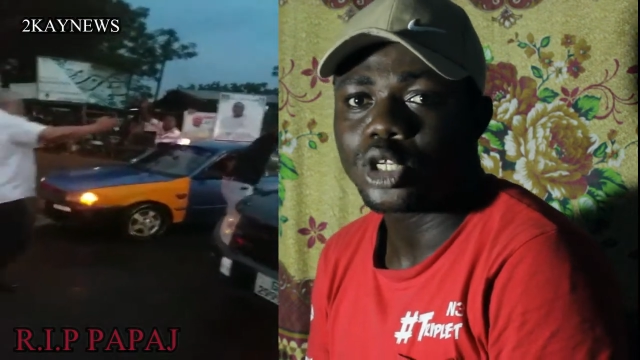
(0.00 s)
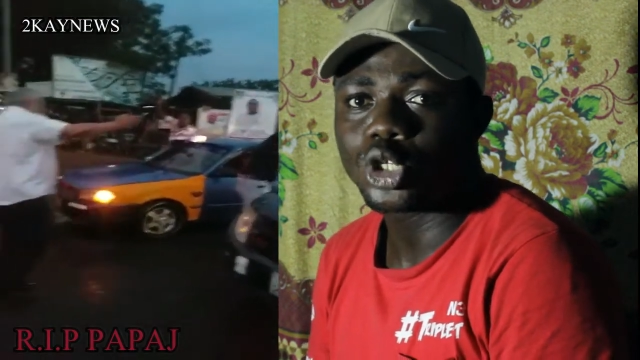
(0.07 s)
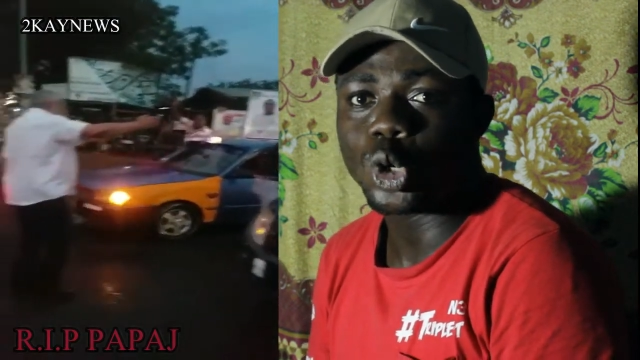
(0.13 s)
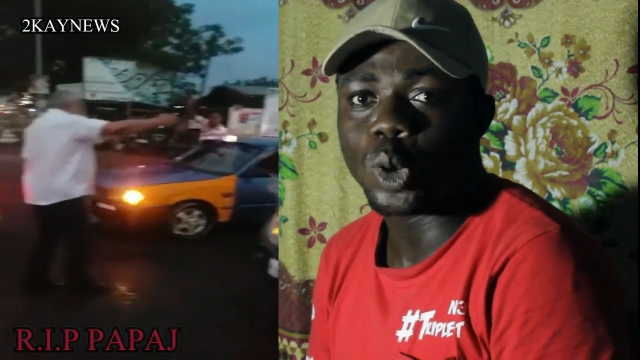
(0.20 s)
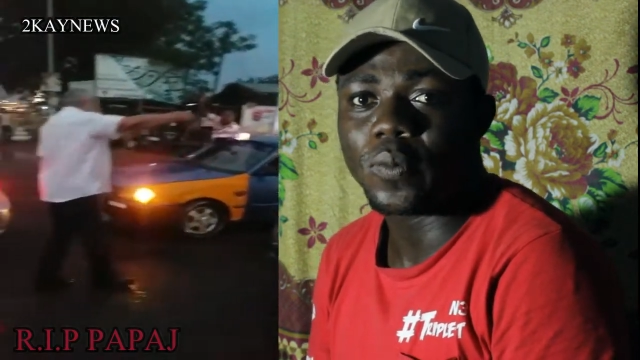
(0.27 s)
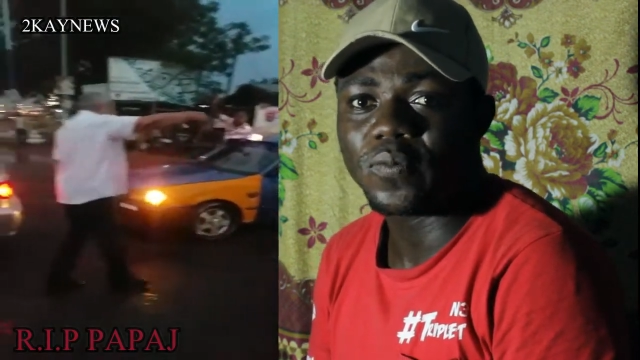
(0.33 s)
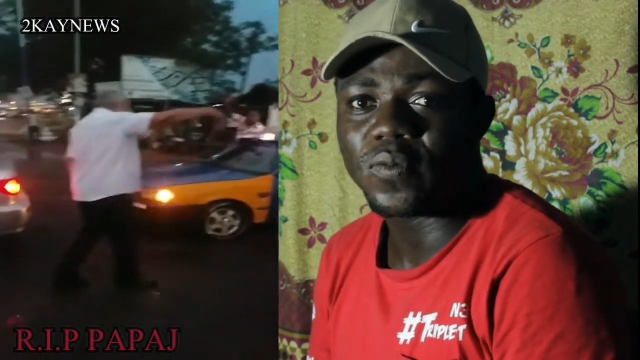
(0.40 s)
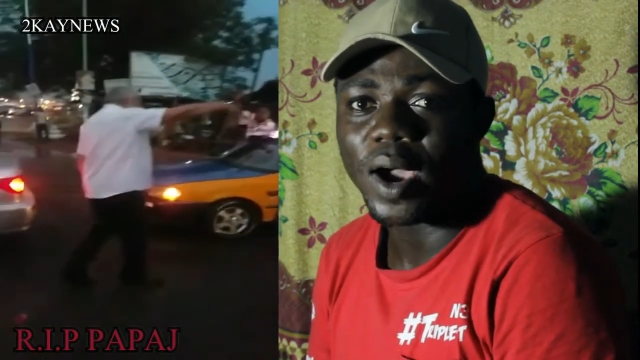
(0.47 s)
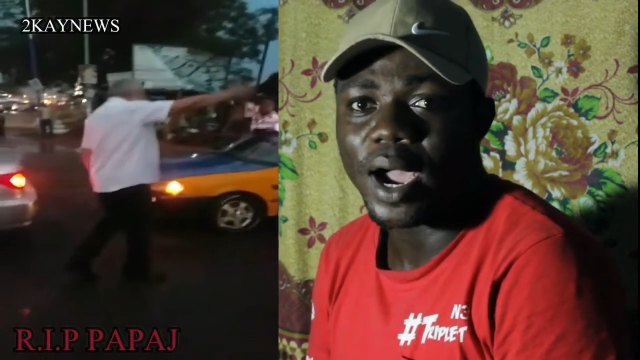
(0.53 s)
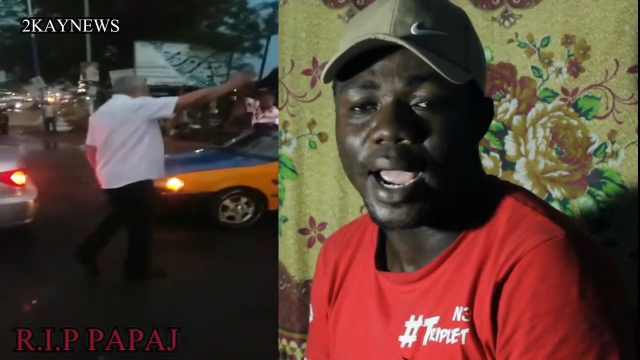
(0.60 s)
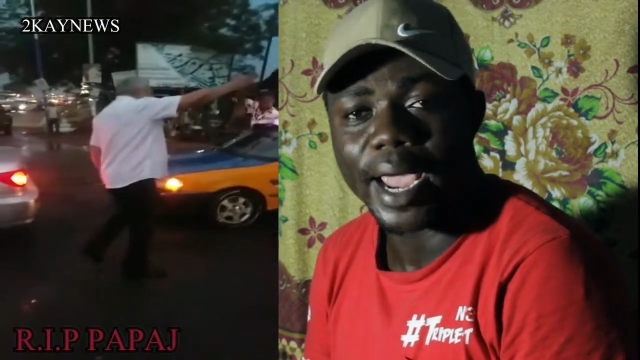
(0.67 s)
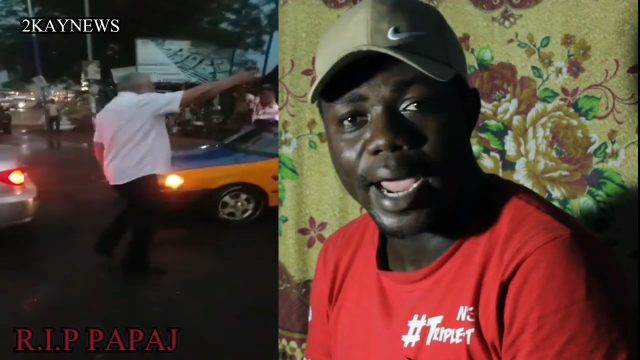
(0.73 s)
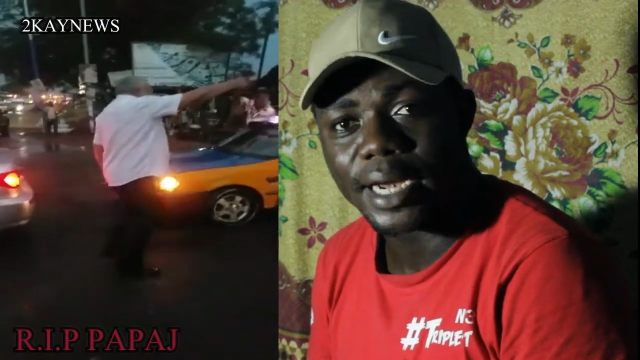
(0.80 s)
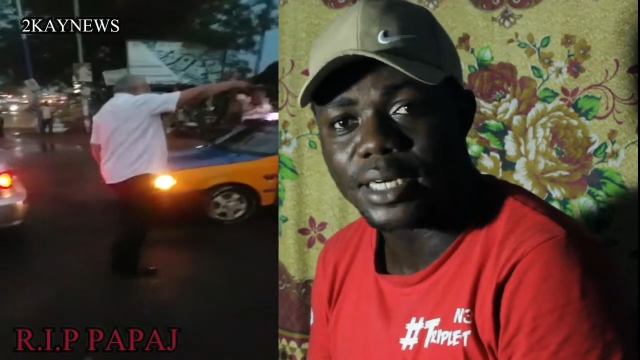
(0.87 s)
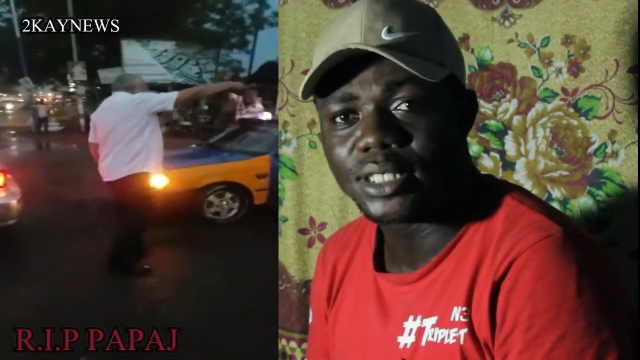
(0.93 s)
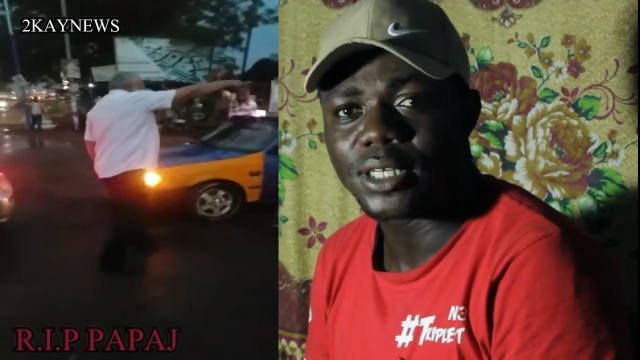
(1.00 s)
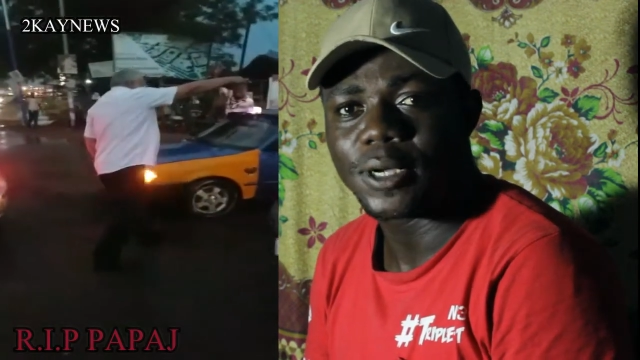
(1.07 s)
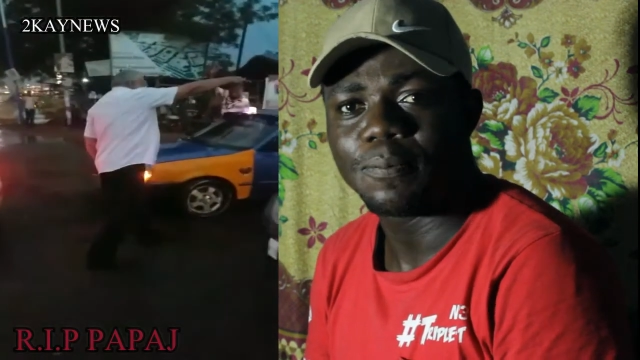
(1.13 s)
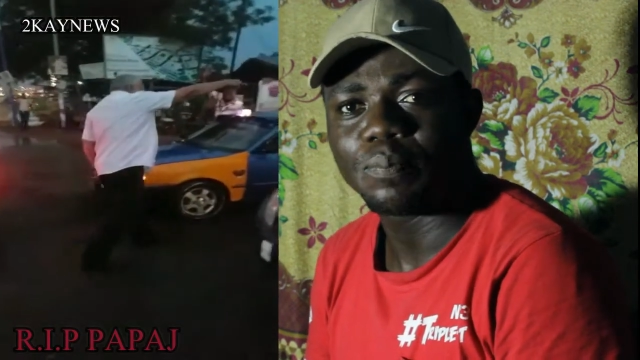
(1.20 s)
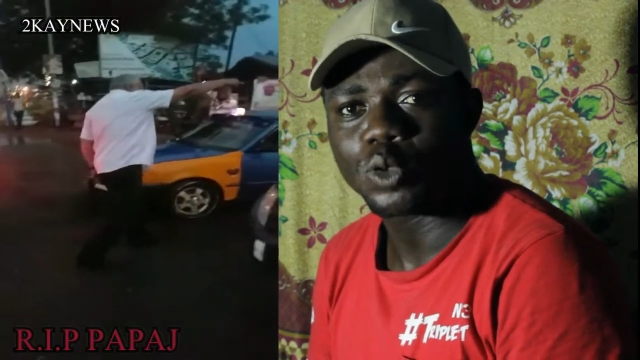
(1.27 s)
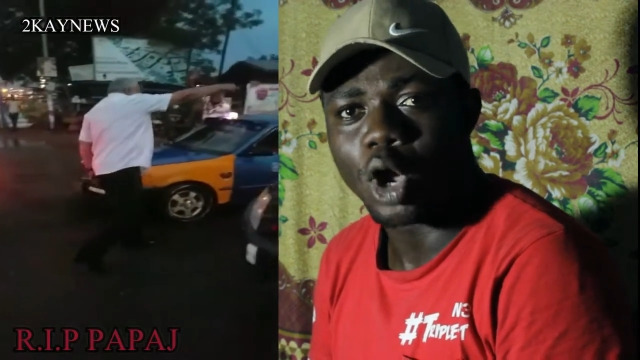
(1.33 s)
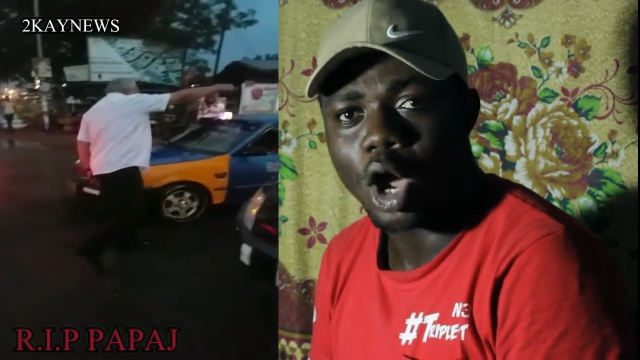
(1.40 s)
so far, and
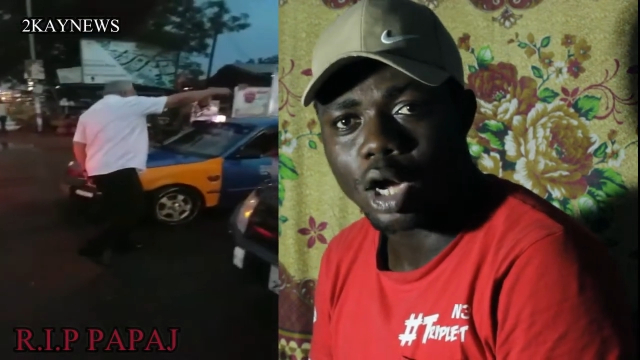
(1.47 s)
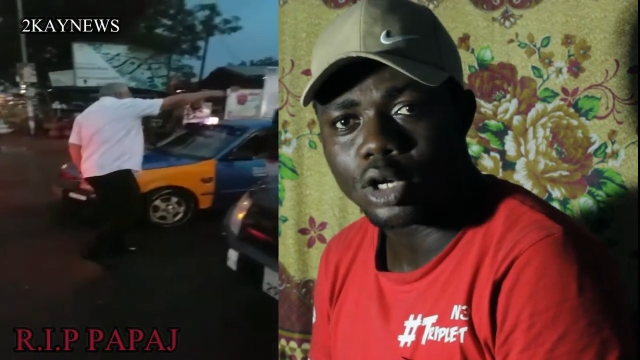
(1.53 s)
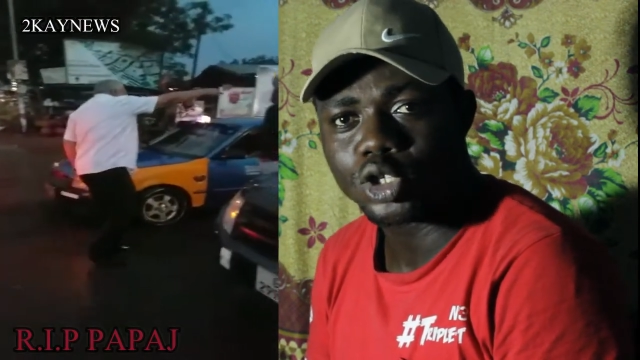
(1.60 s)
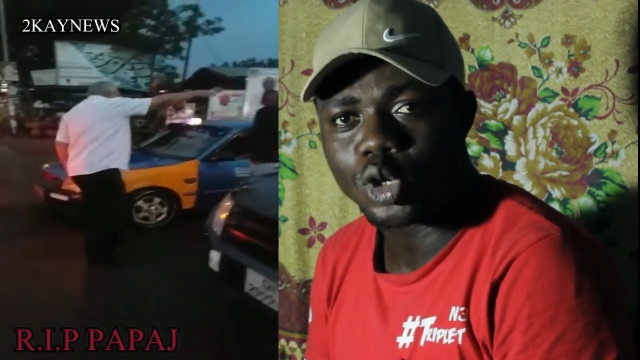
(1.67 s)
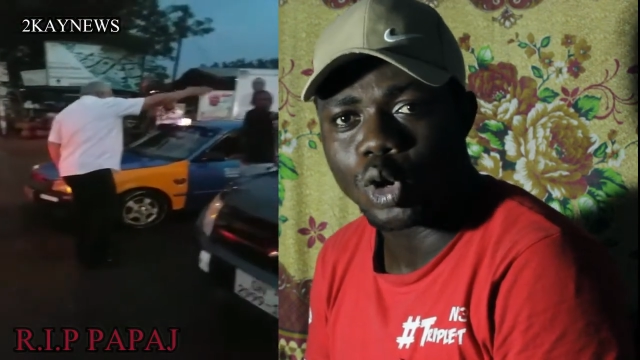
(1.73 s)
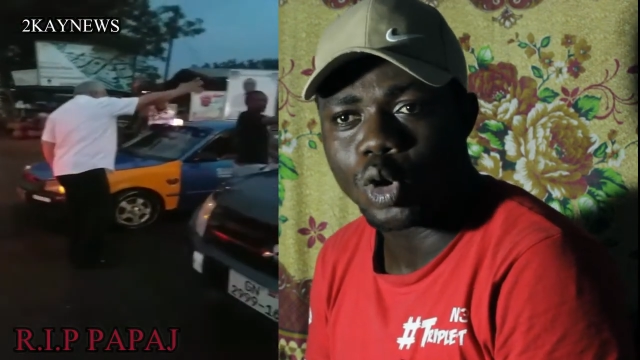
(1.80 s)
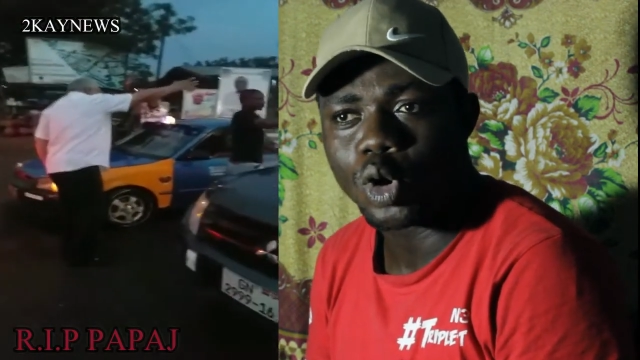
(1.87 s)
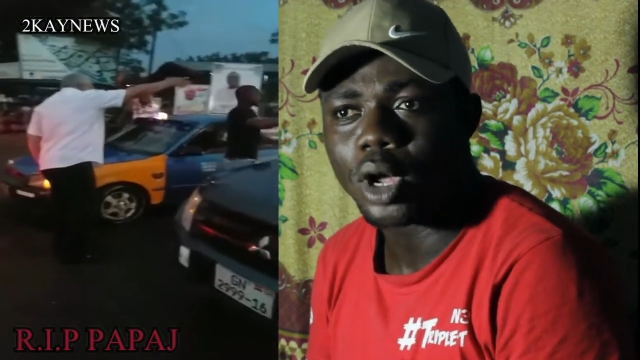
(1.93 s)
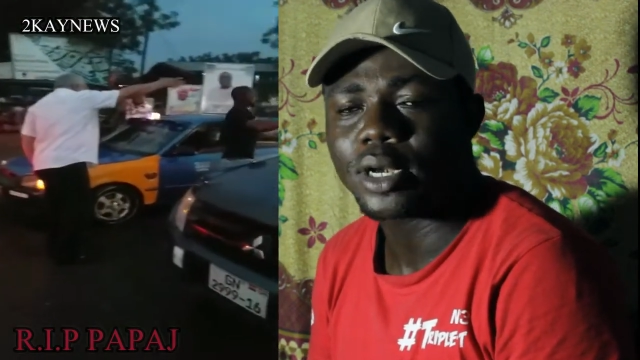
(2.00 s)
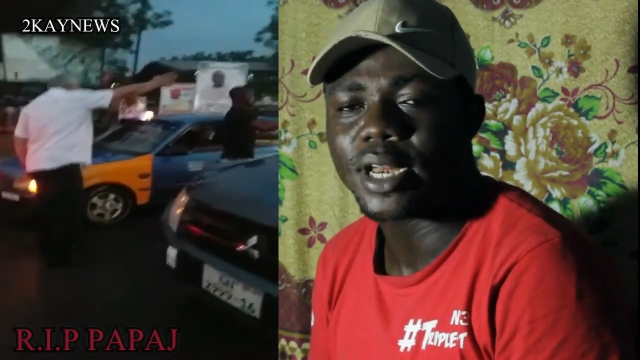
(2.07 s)
also